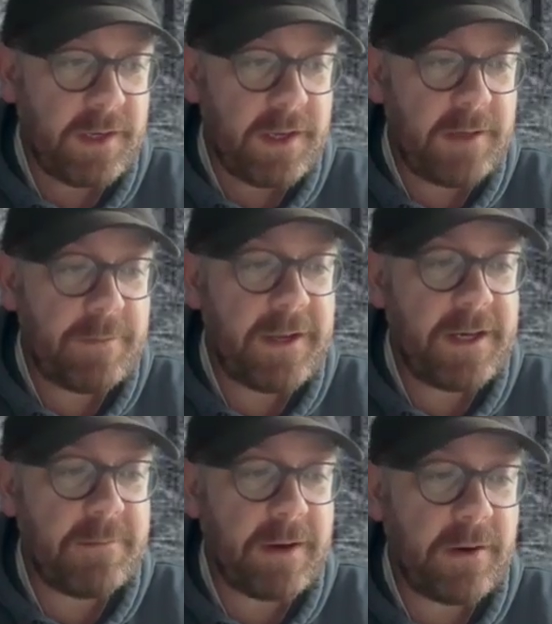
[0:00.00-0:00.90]
He
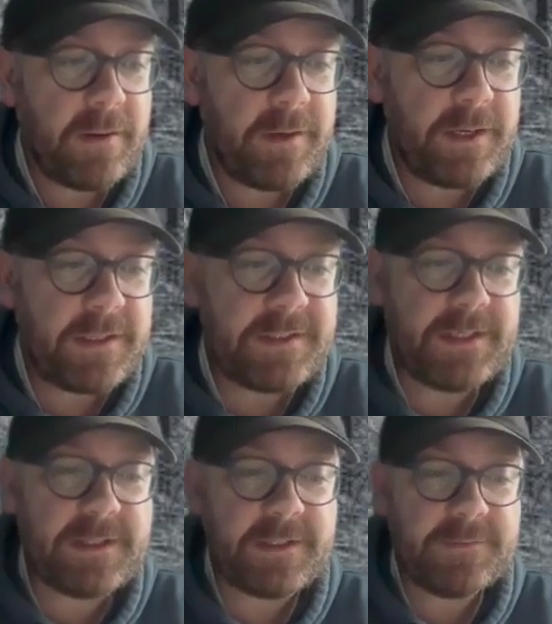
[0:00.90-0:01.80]
peered about him and
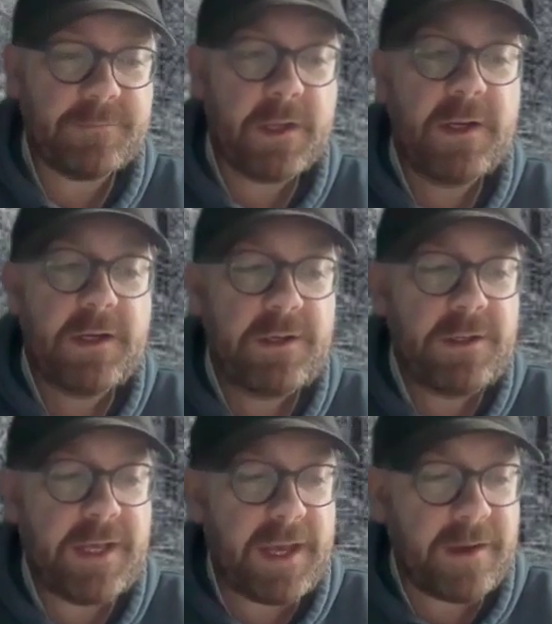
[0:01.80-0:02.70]
considered.
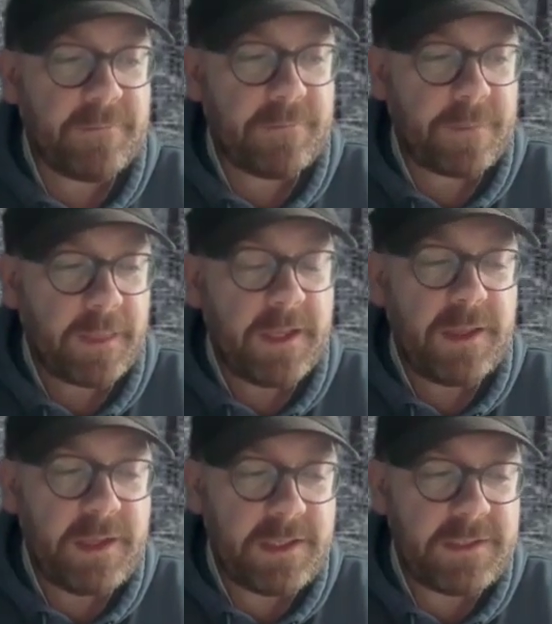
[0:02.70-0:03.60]
"Look here.
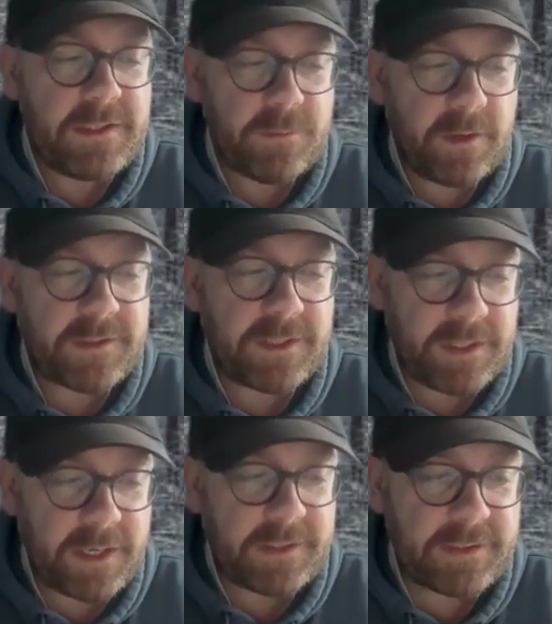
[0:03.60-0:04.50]
This is what
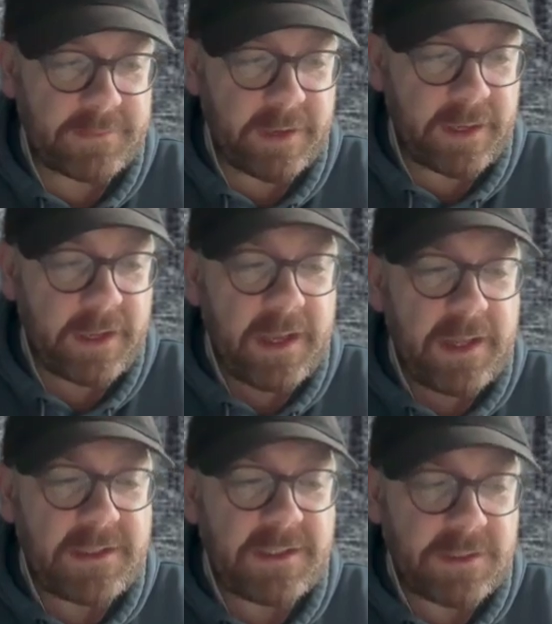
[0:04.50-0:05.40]
occurs to me.
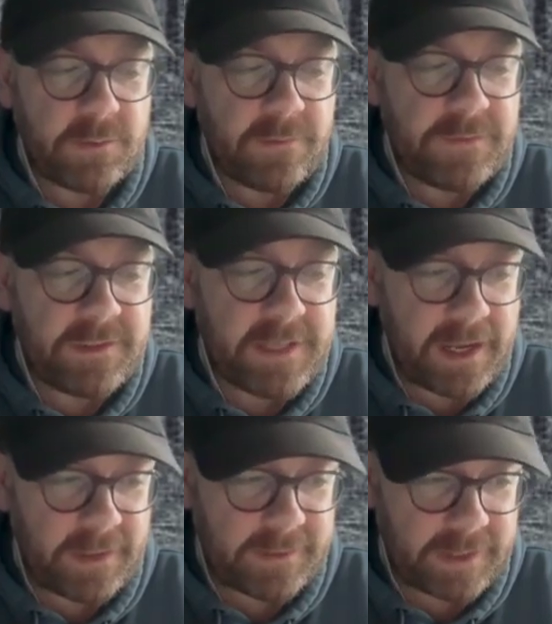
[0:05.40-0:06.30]
There's a sort of
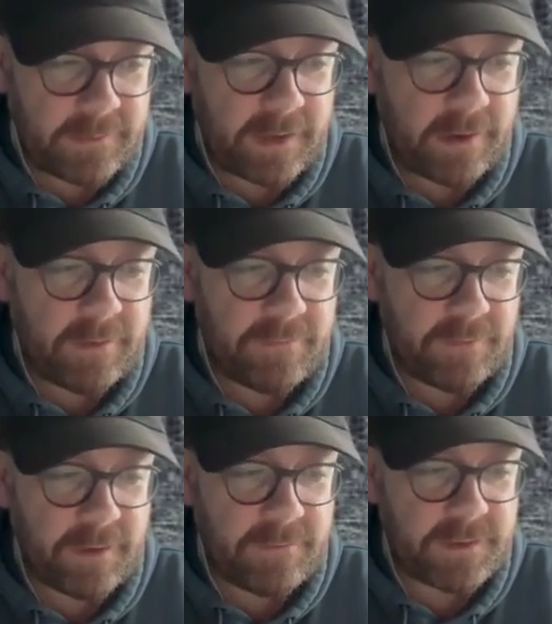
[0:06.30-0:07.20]
dell down there in
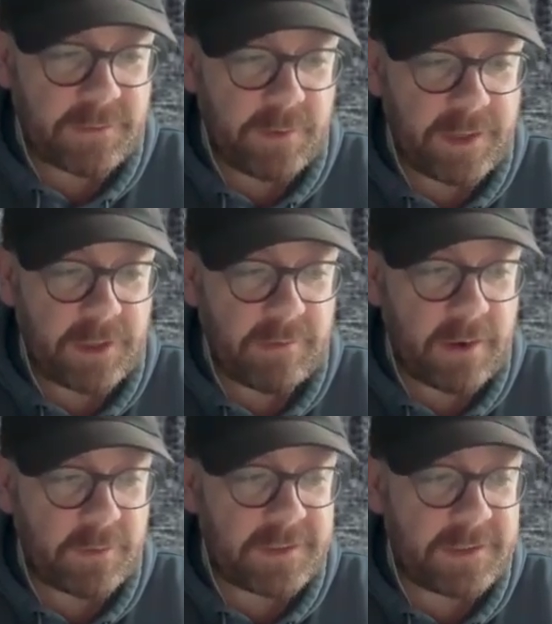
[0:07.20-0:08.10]
front of us, where the
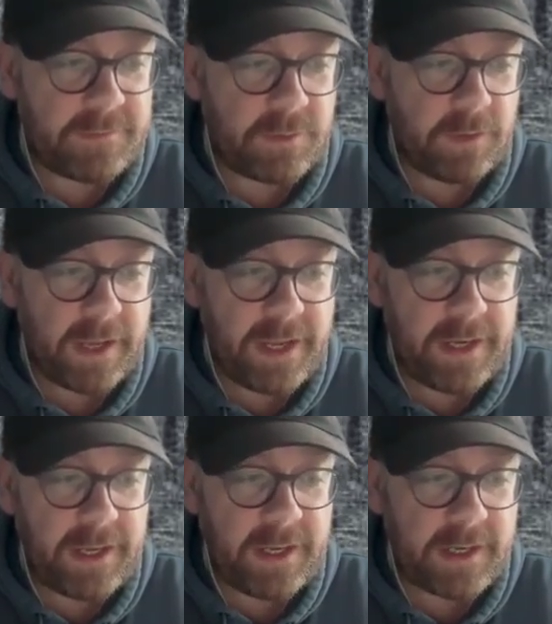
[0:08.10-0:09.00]
ground seems all
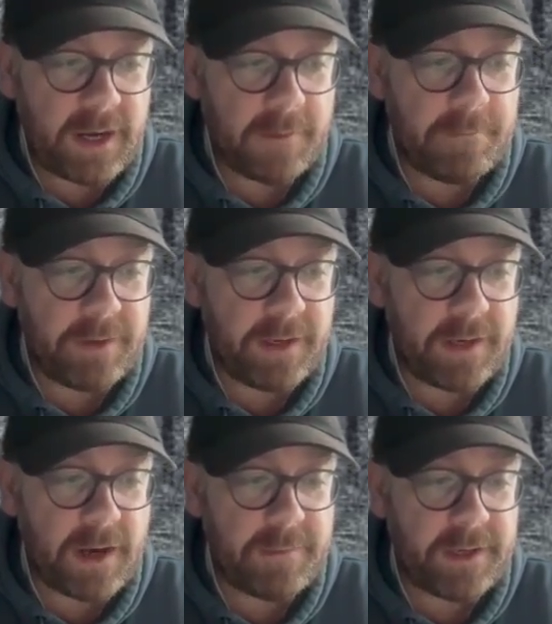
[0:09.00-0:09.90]
hilly and humpy
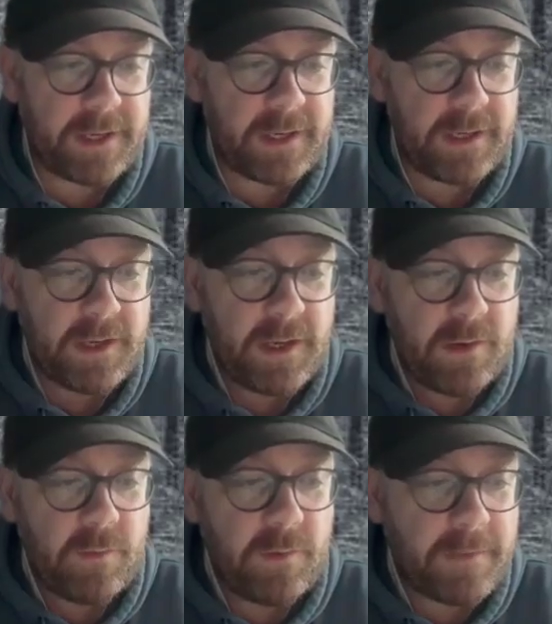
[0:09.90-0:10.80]
and hummocky.
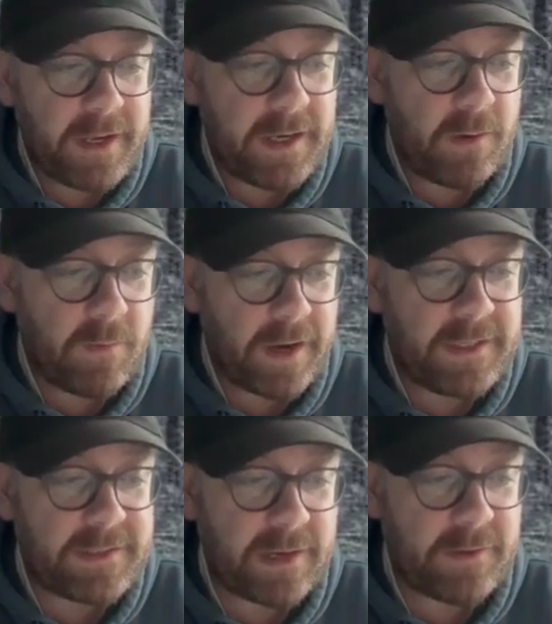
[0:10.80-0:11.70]
We'll make our way
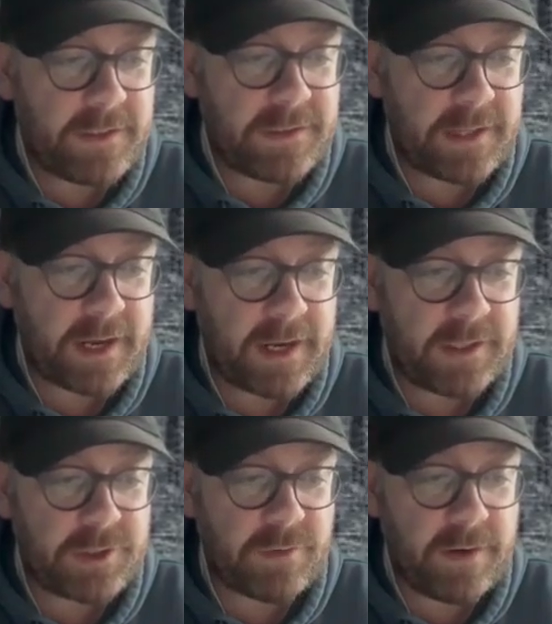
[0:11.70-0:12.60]
down into that
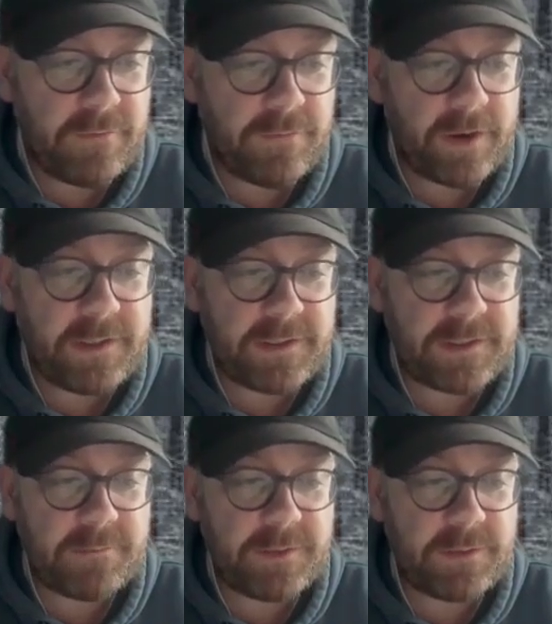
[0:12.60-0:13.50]
and try and find
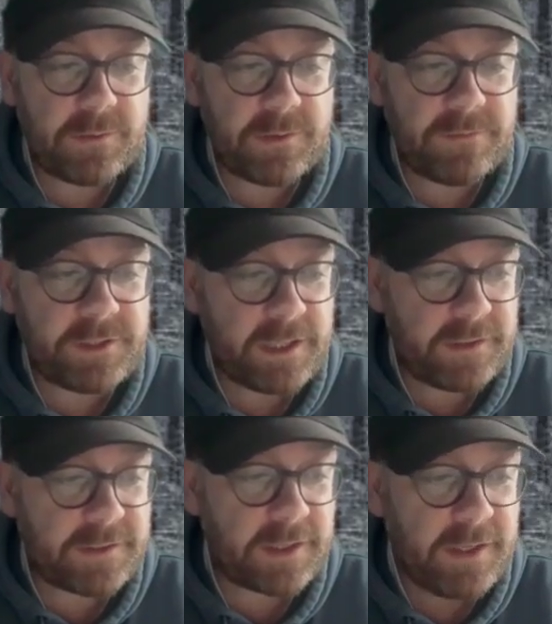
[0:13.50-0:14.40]
some sort of
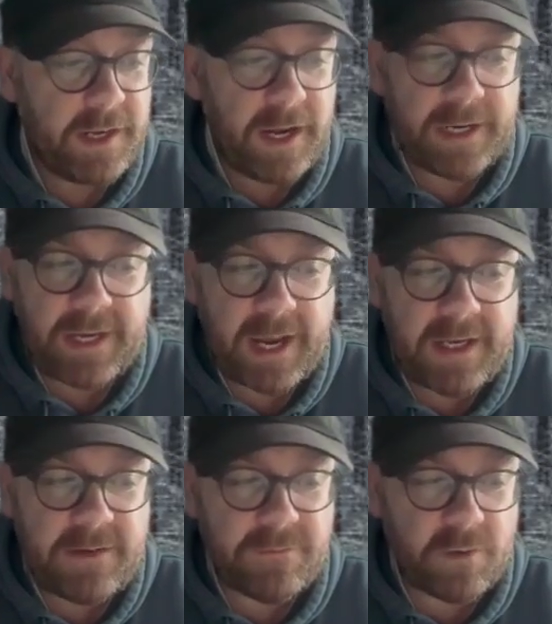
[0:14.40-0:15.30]
shelter, a
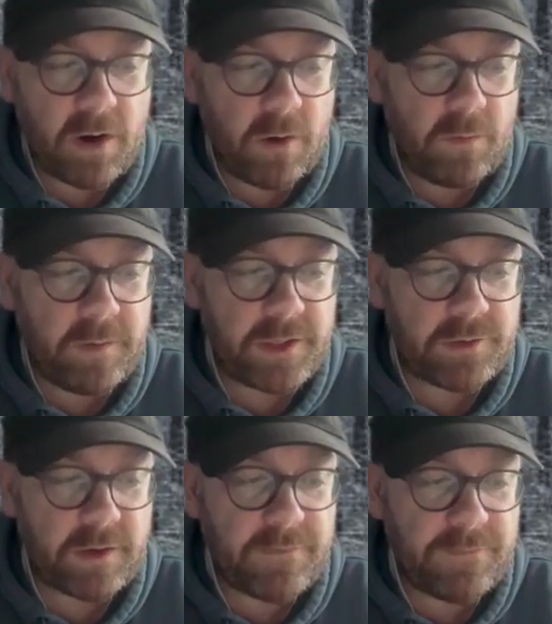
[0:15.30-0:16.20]
cave or hole with a
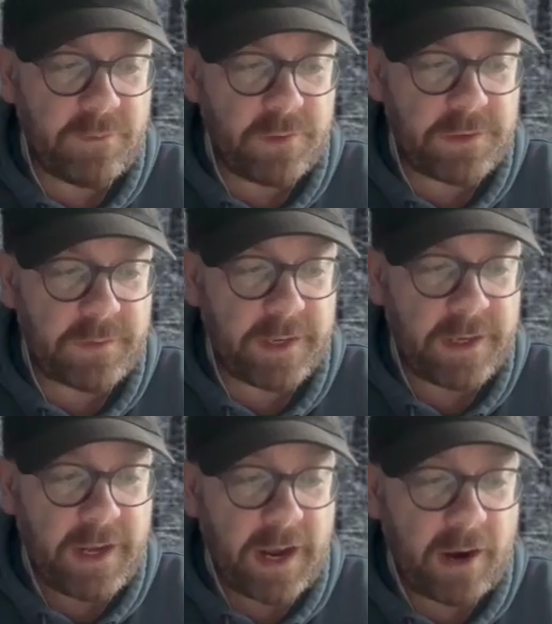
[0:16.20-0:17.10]
dry floor to it,
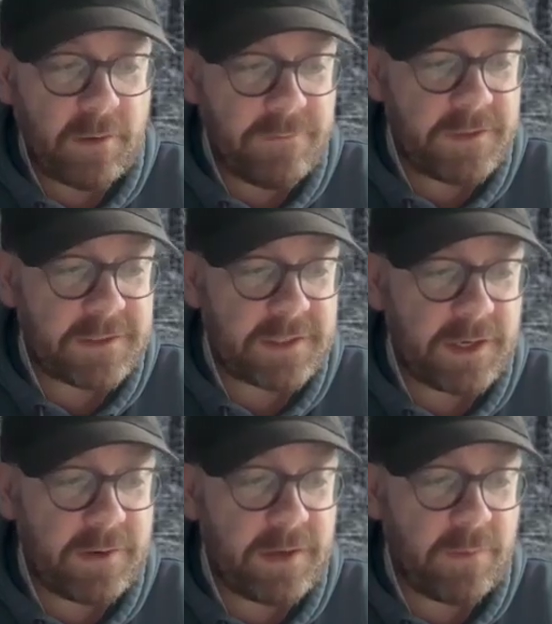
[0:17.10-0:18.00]
out of the snow
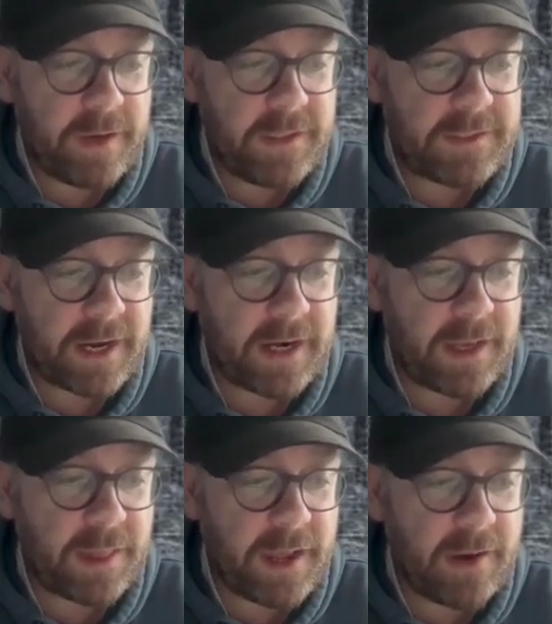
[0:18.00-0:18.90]
and the wind,
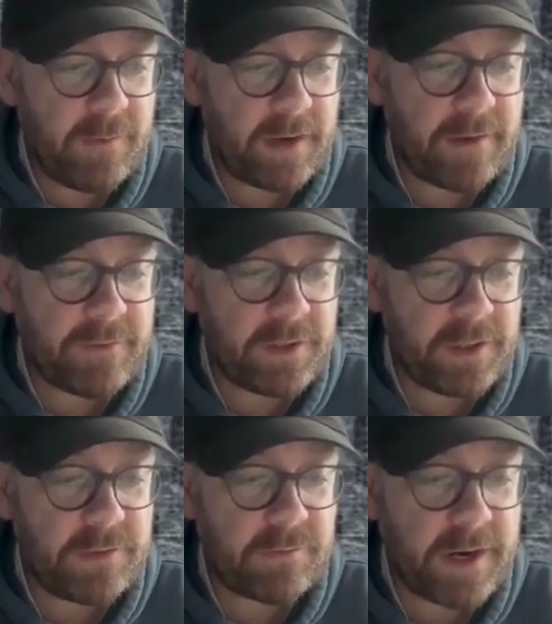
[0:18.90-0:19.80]
and there we'll have a
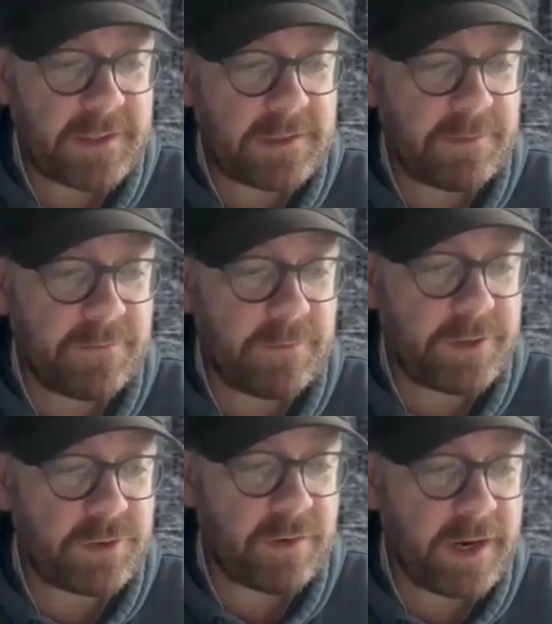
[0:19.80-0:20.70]
good rest before we
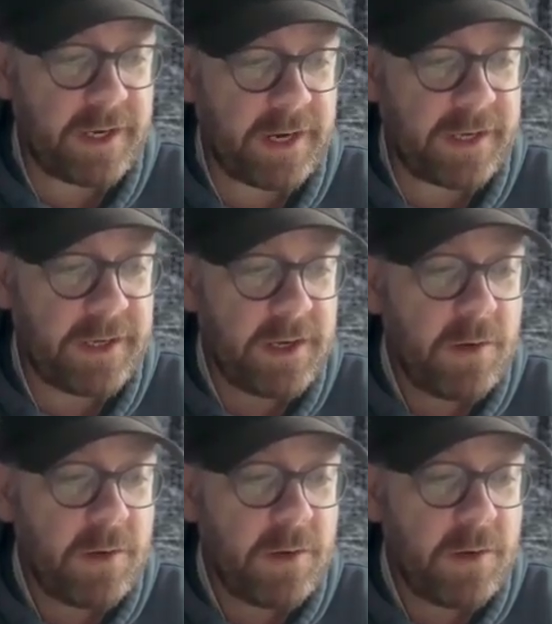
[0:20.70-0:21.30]
try again.